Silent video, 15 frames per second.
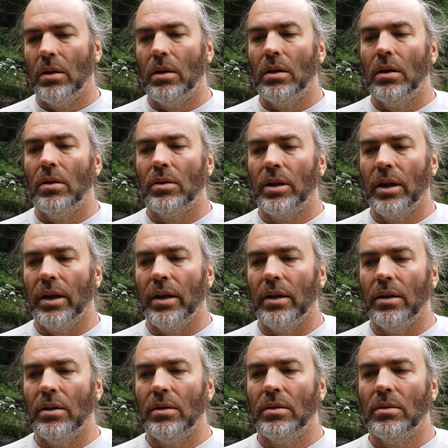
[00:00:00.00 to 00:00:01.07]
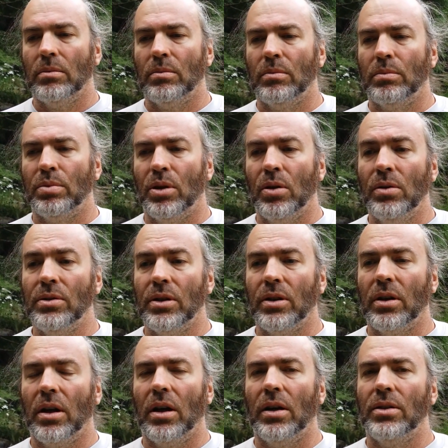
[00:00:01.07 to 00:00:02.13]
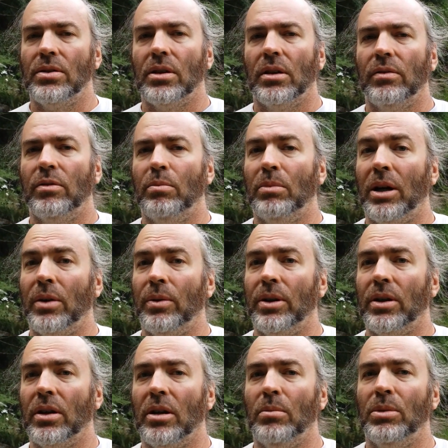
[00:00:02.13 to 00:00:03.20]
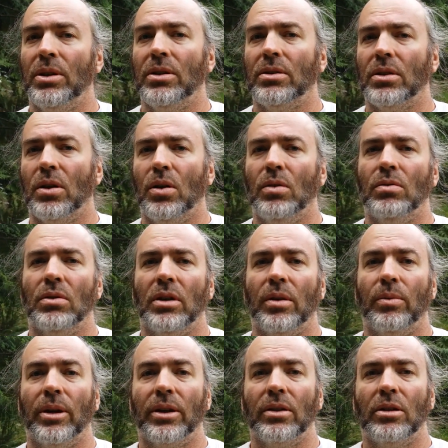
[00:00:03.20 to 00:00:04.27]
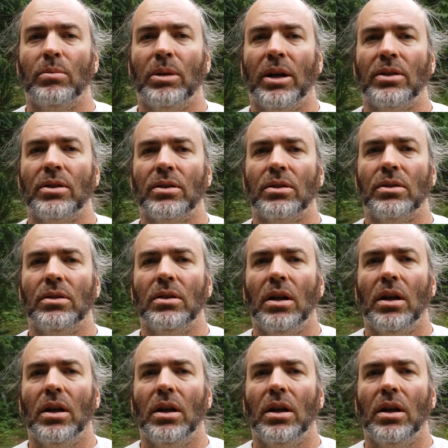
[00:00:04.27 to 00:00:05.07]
Okay, pros and cons of my recumbent over a regular bicycle.